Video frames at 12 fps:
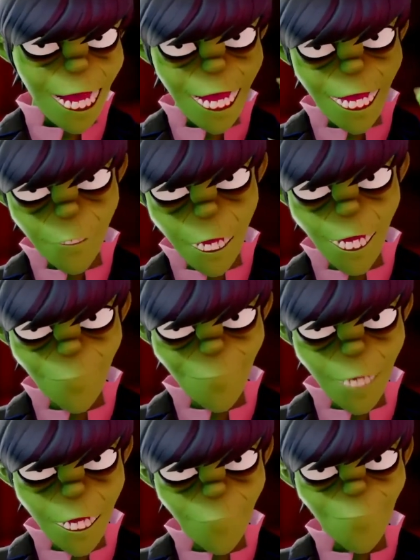Anyway,
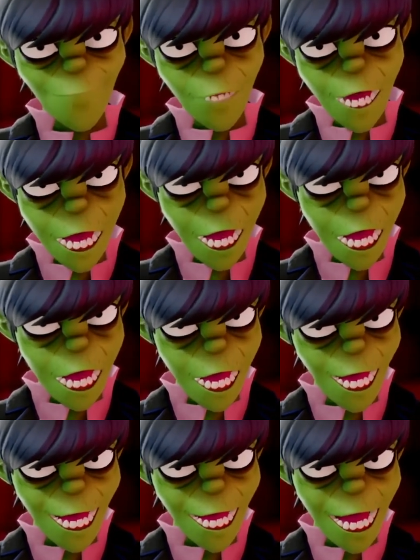um,
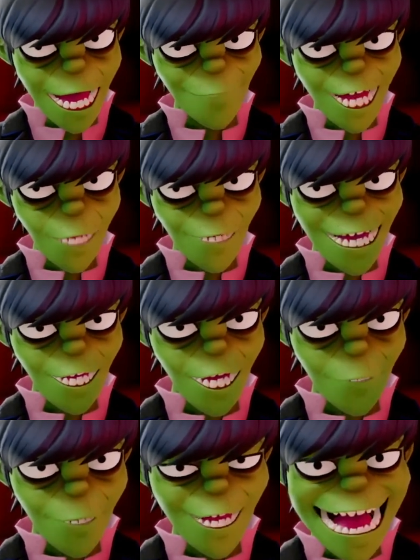I am going
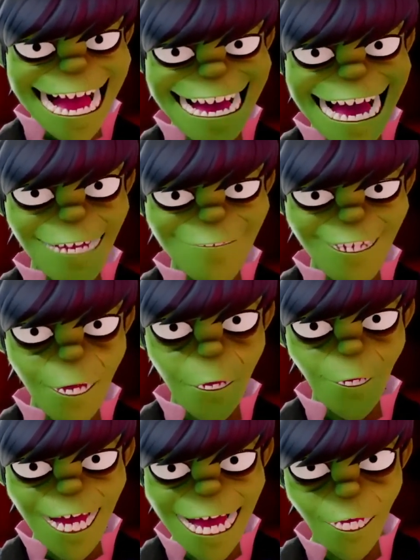to play it
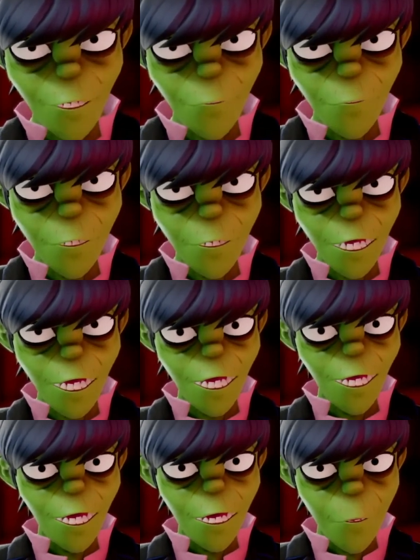for you.
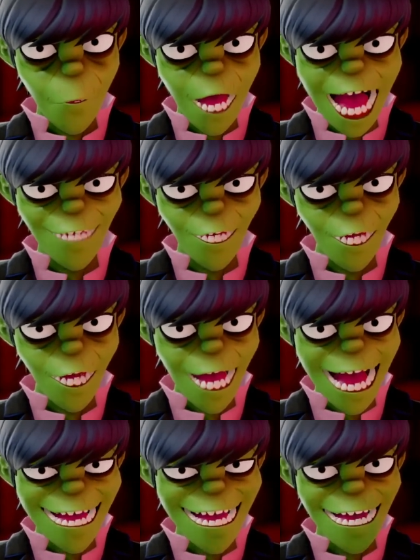One
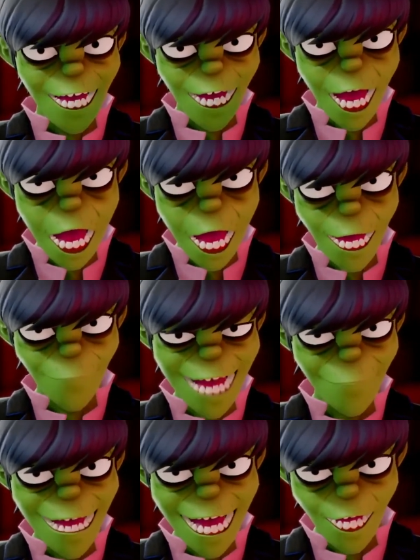track at a time.
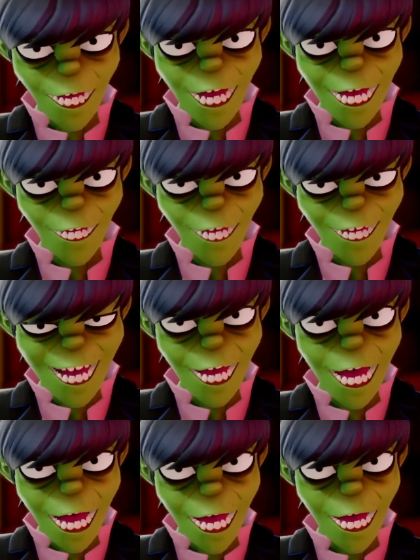That makes sense, doesn't
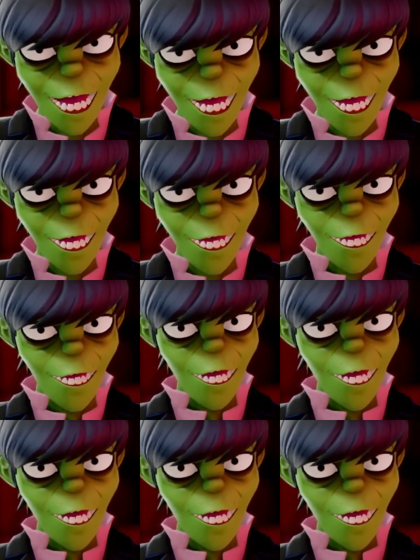it? Huh? Eh?